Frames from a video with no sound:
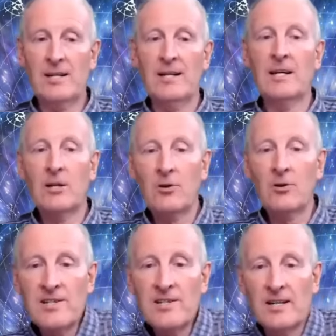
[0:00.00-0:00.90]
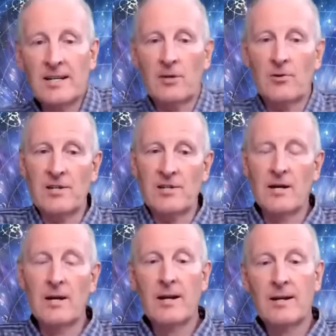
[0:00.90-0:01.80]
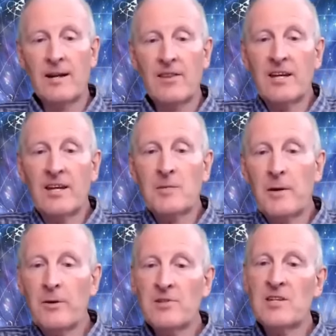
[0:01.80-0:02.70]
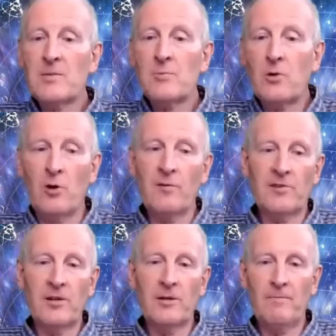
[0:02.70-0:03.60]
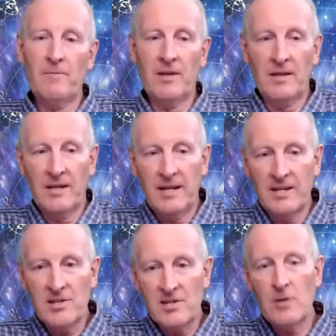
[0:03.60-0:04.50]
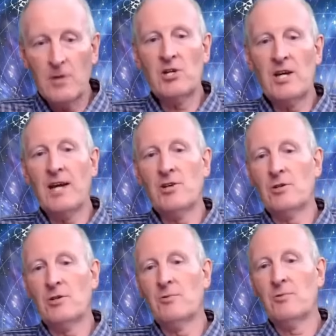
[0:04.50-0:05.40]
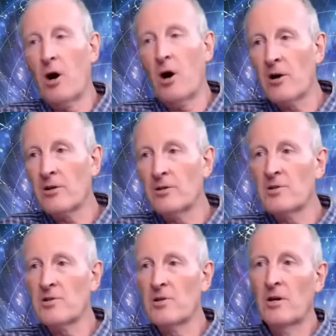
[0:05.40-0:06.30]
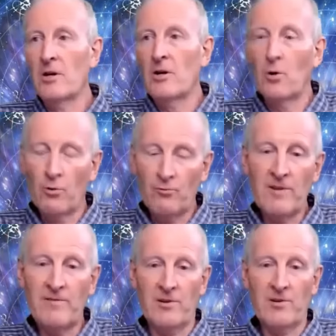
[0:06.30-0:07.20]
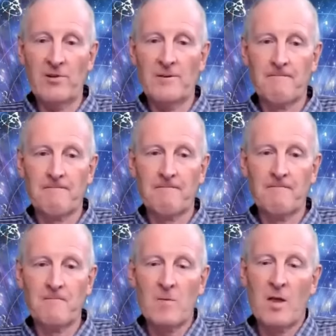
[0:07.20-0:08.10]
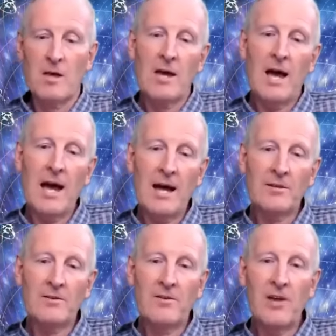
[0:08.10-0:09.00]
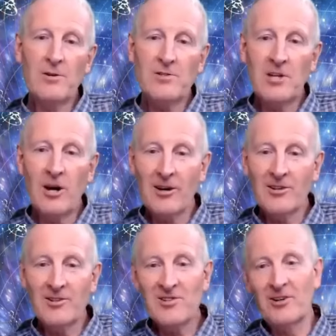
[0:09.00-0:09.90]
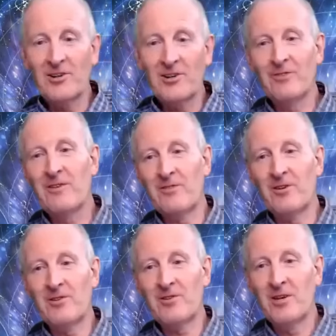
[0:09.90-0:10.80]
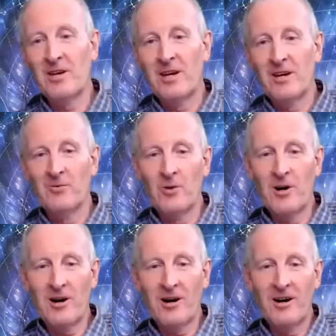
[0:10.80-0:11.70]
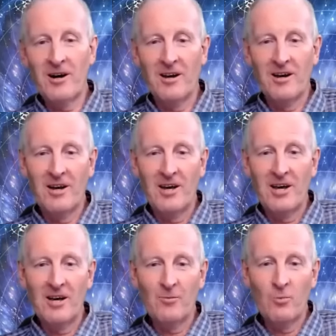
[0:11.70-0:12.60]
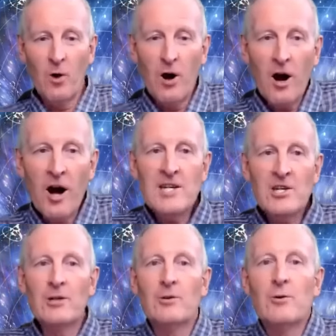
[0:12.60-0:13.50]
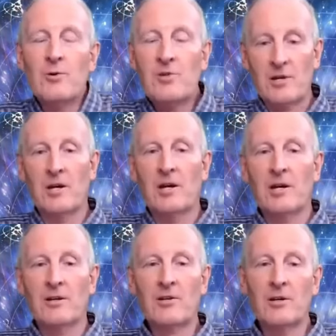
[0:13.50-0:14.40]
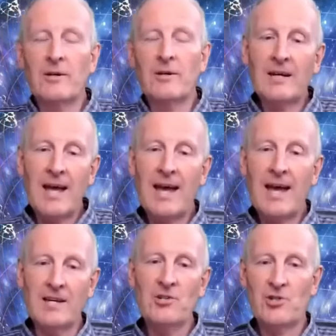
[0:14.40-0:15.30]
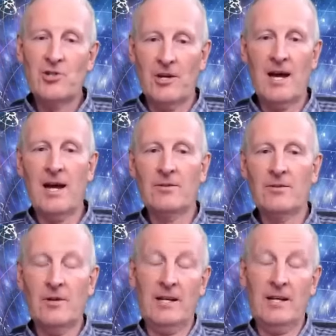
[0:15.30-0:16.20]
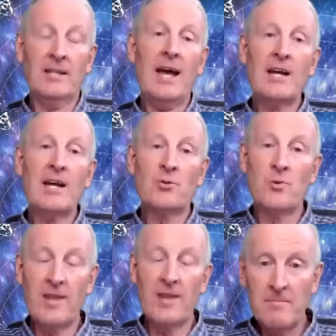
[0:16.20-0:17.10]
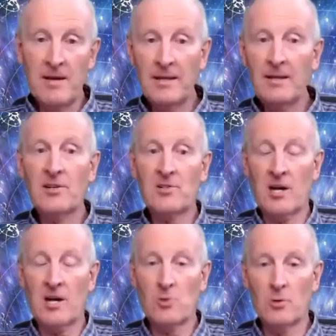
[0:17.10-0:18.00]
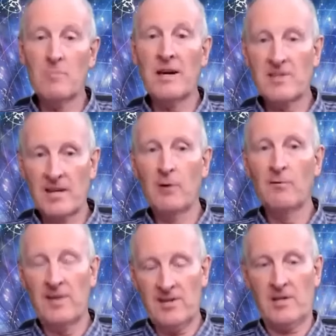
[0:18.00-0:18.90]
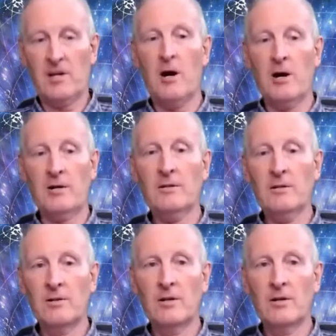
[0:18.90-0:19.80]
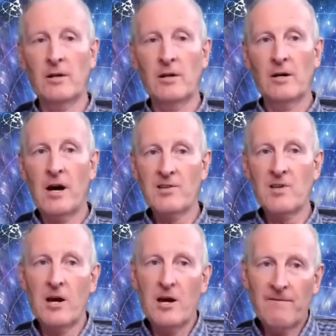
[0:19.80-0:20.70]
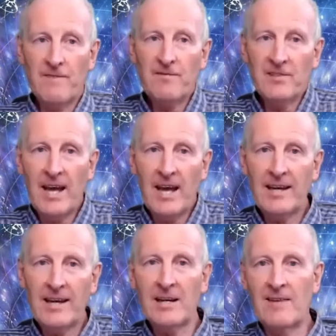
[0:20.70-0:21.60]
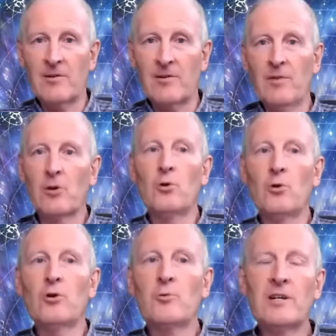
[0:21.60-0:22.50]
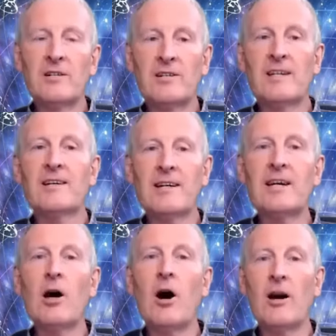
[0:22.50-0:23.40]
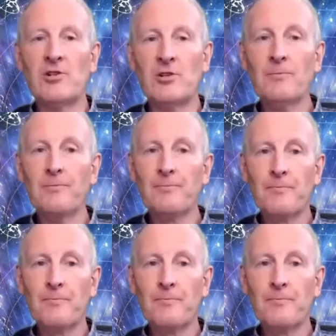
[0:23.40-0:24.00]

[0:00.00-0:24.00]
and increased and increased. Now, the experiences were often in association with gardens or rivers. And those gardens and rivers were what I used to engage and engage within me because I saw myself as a garden. Isaiah 58 11, the Lord will continually guide you